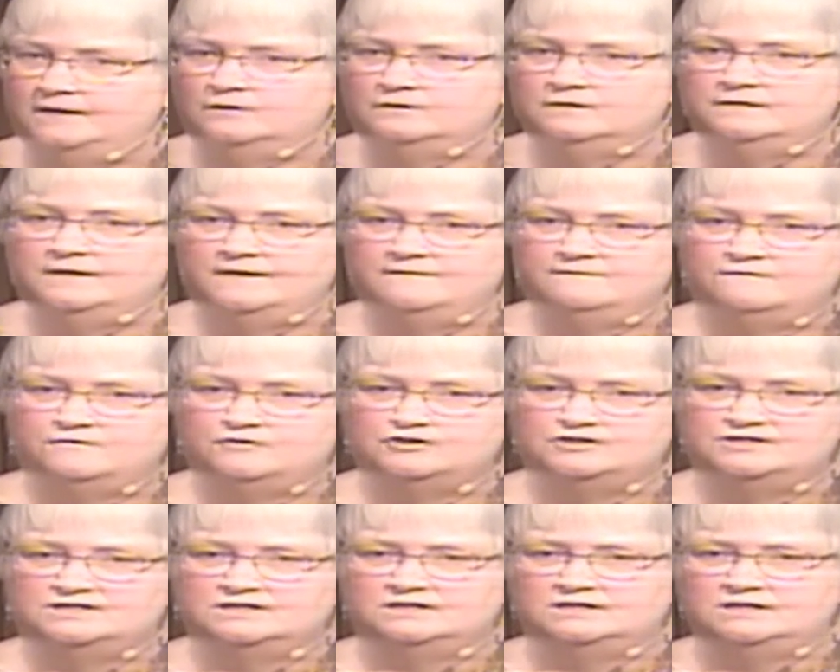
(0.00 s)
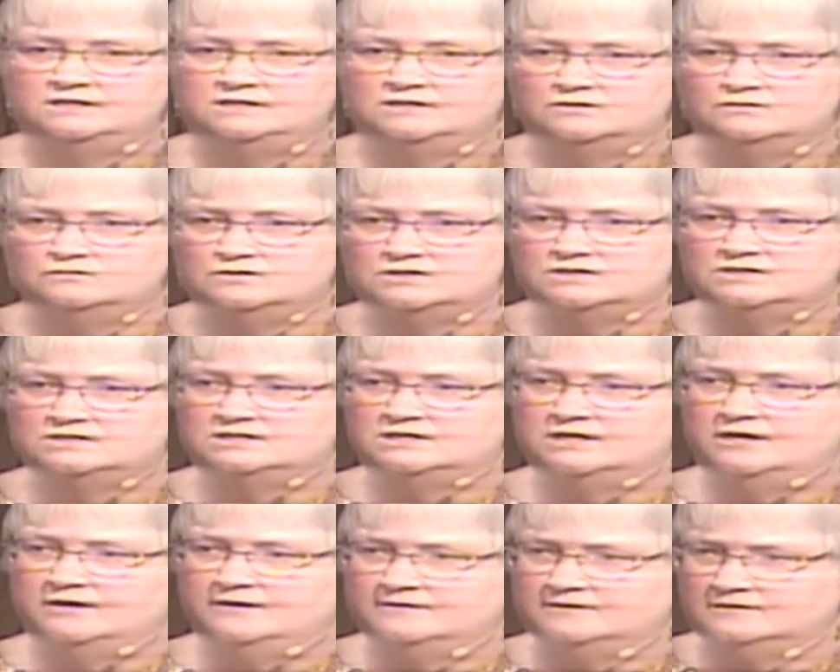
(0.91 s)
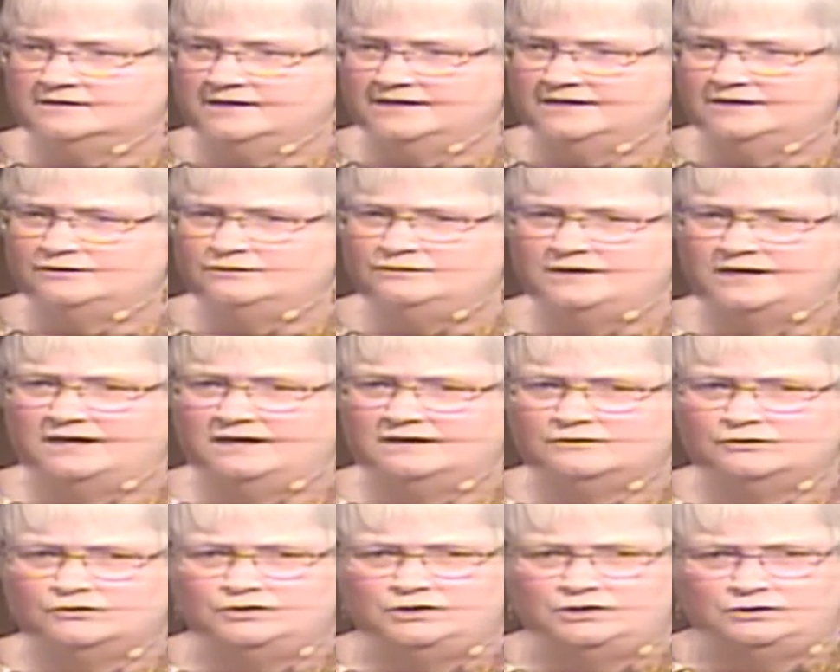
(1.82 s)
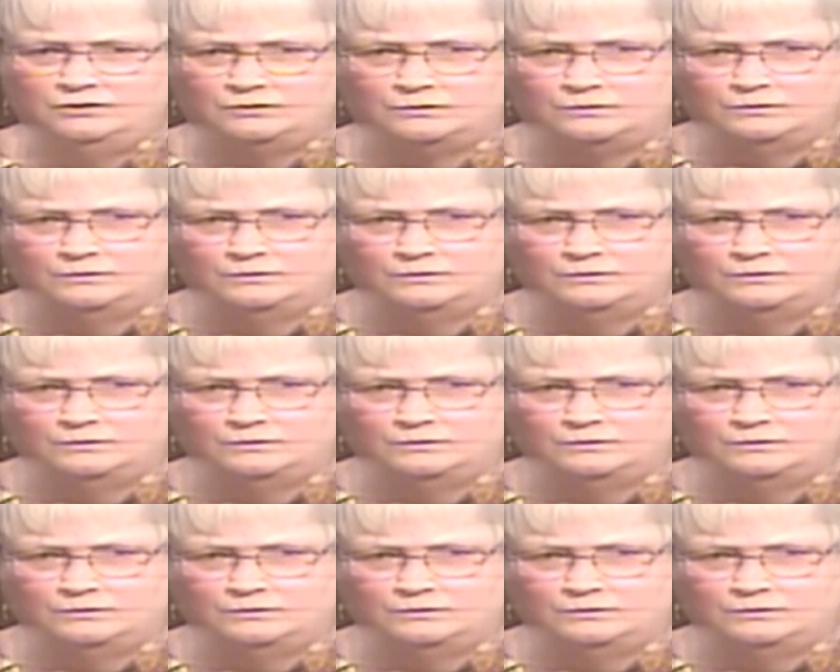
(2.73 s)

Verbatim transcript: on that first Sunday, don't just stare at her like, who the heck are you?